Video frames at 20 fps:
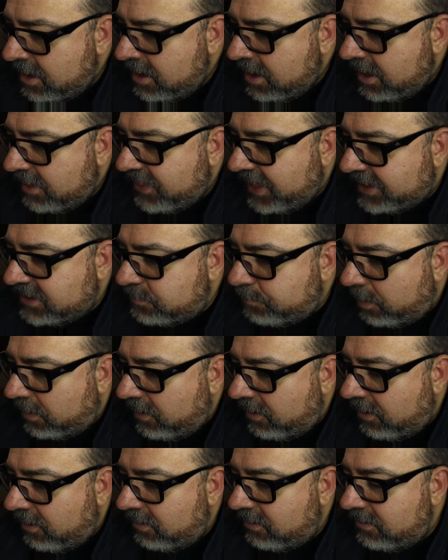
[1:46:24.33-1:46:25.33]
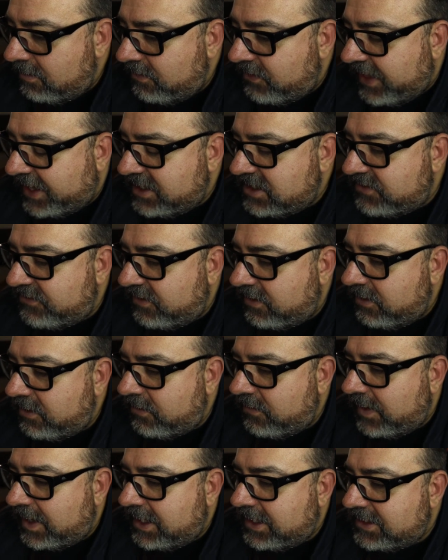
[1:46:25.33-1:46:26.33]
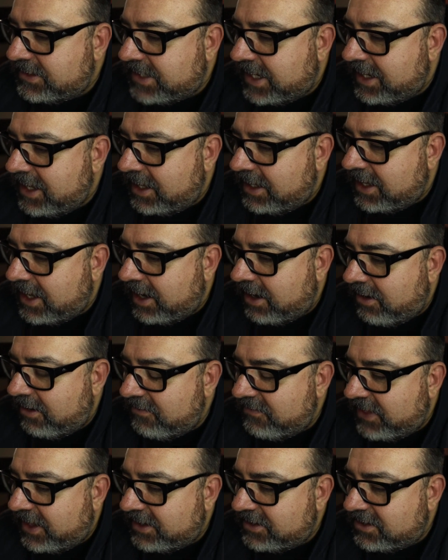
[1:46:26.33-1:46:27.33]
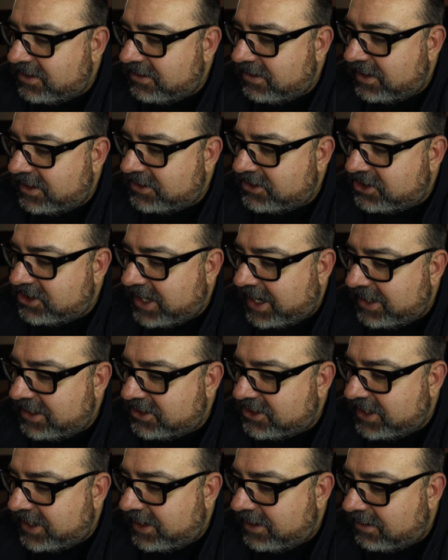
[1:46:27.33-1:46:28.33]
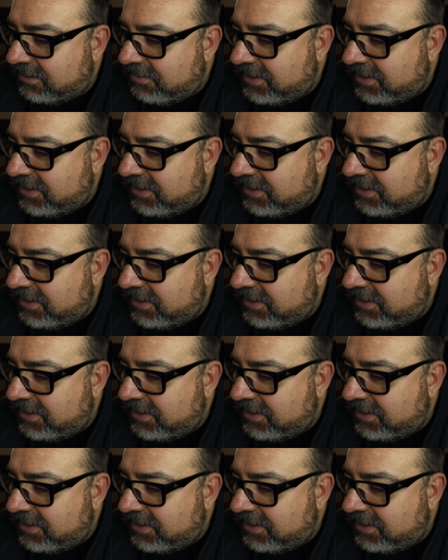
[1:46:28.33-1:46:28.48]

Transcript: Thanks, Paul. Thanks for taking care of the chat channel.